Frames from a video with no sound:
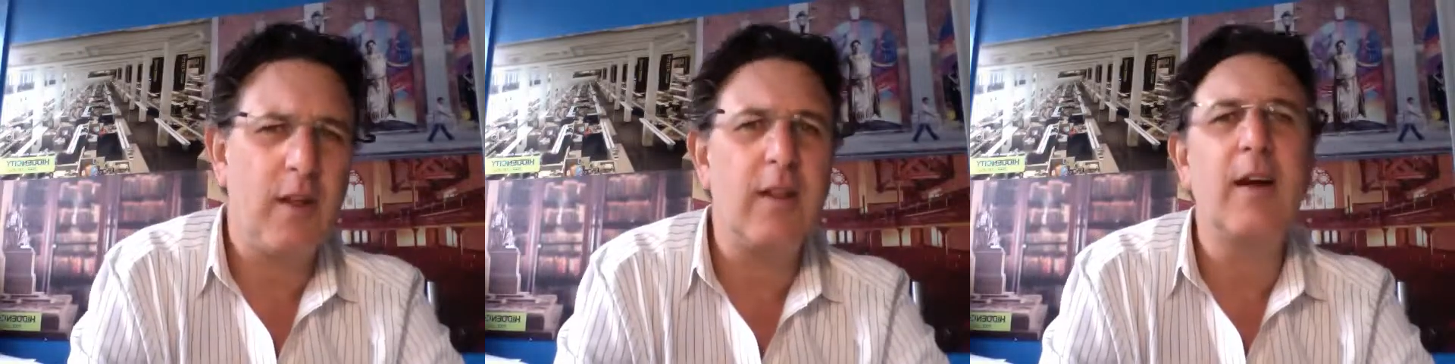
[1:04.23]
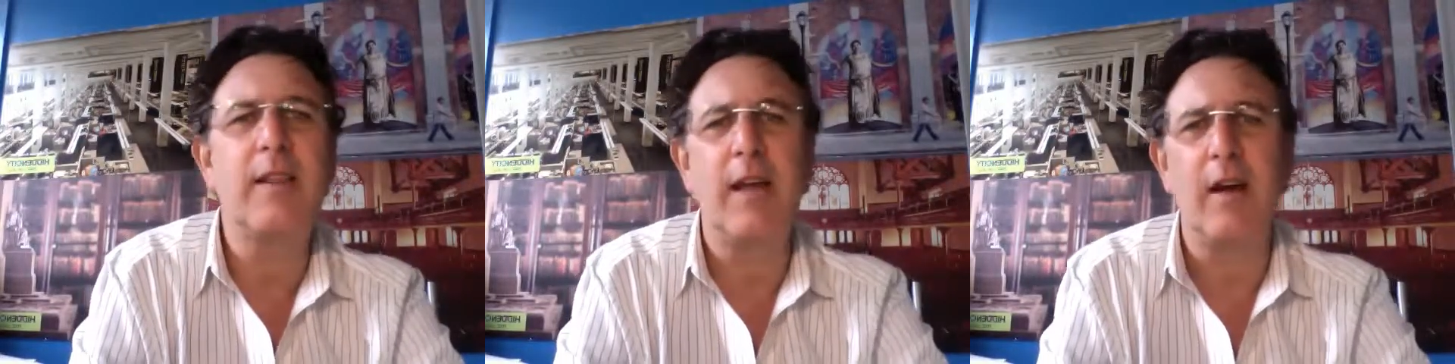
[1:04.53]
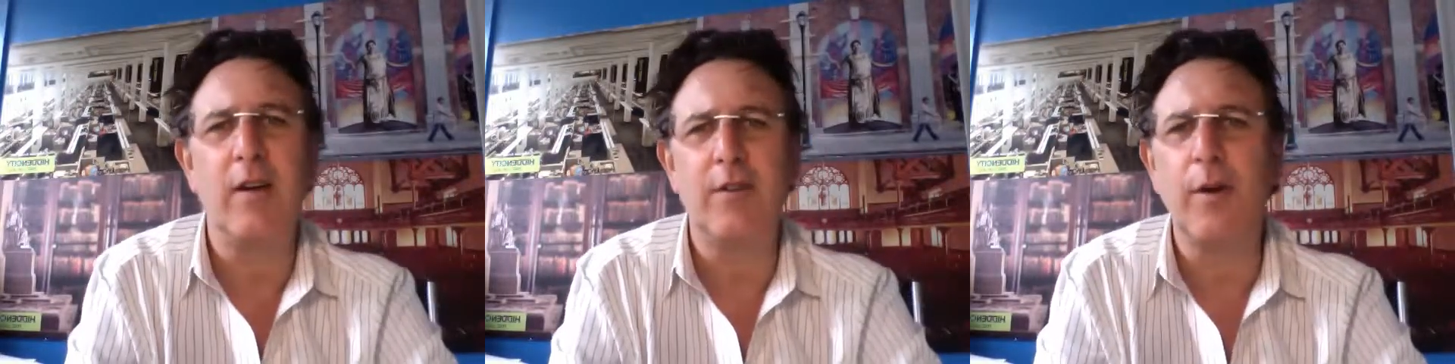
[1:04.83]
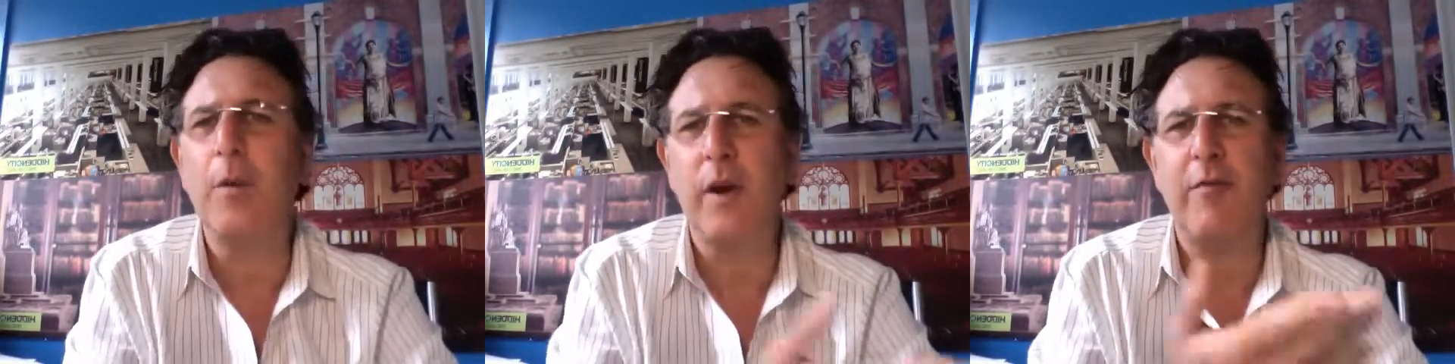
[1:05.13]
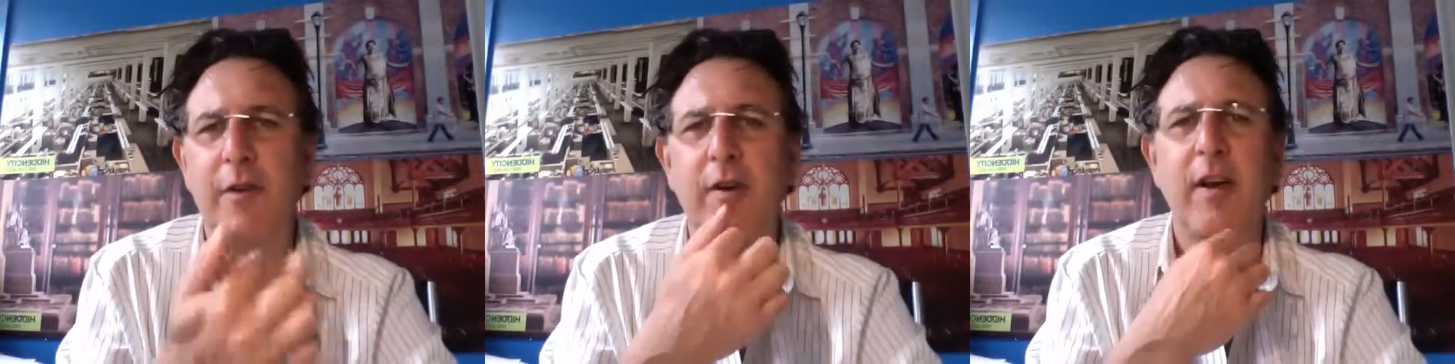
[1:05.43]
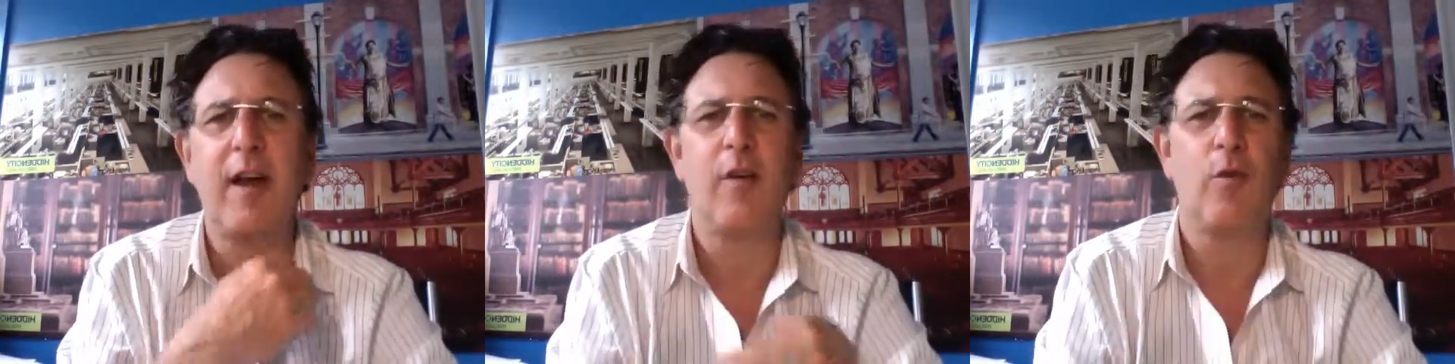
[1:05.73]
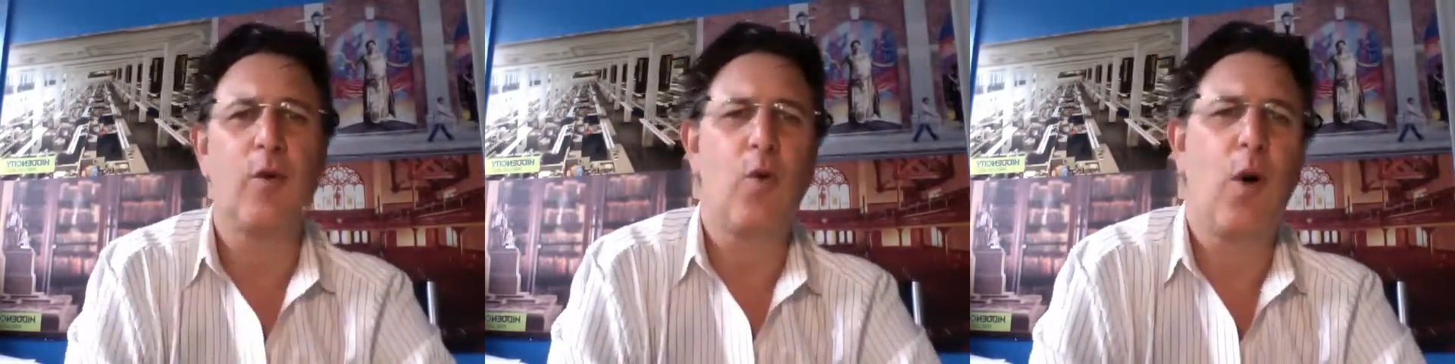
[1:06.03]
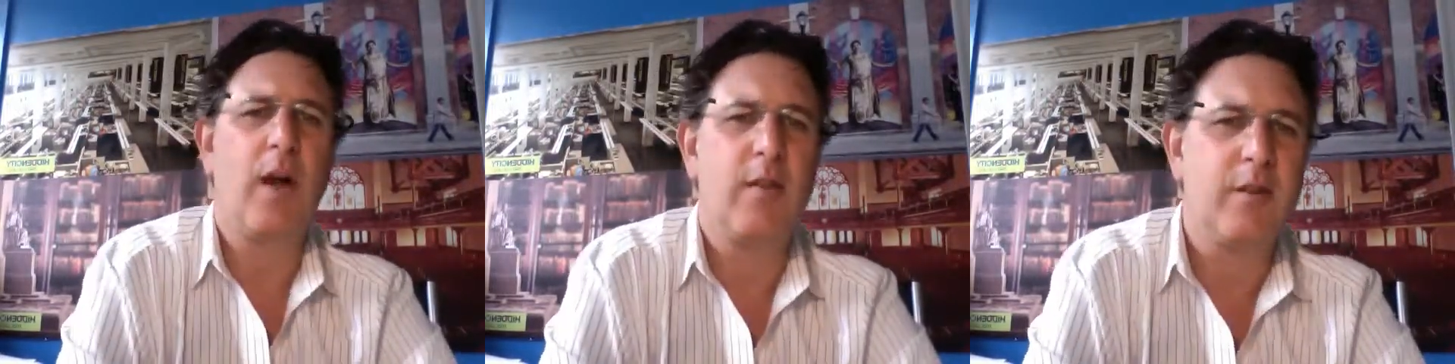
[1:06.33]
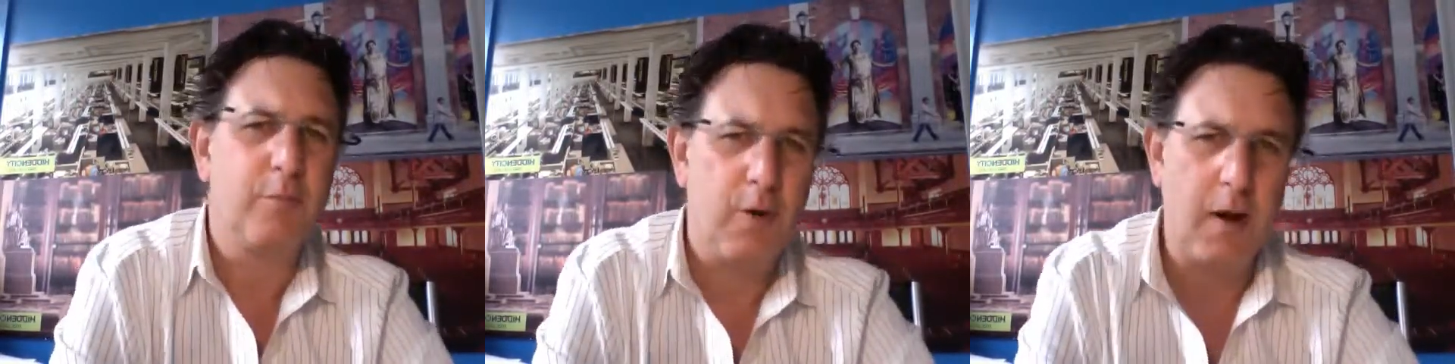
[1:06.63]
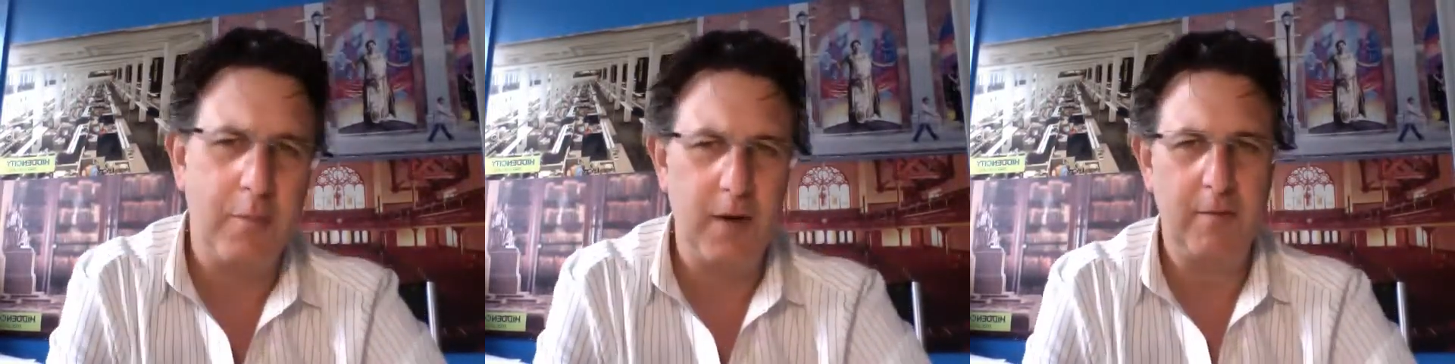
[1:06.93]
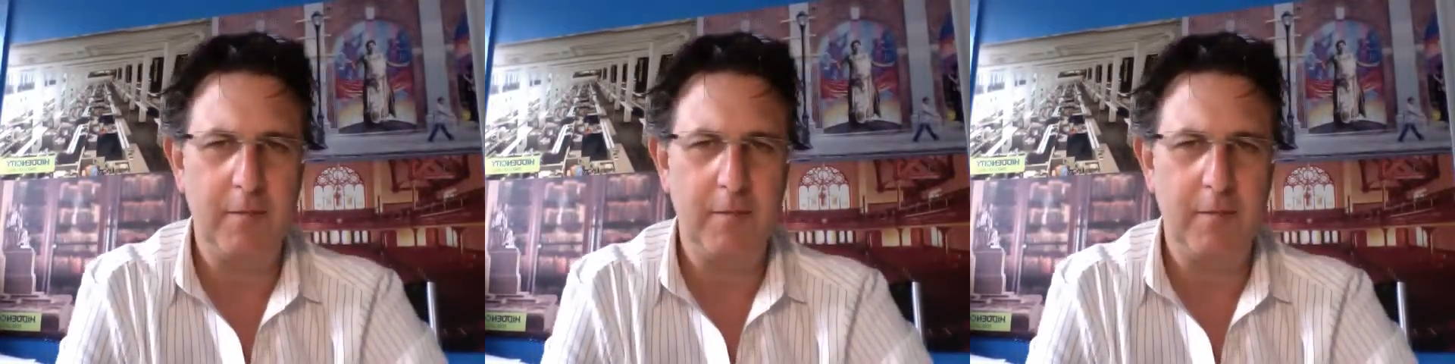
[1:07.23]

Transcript: and I liked the area, so I wanted to figure out how to acquire this property.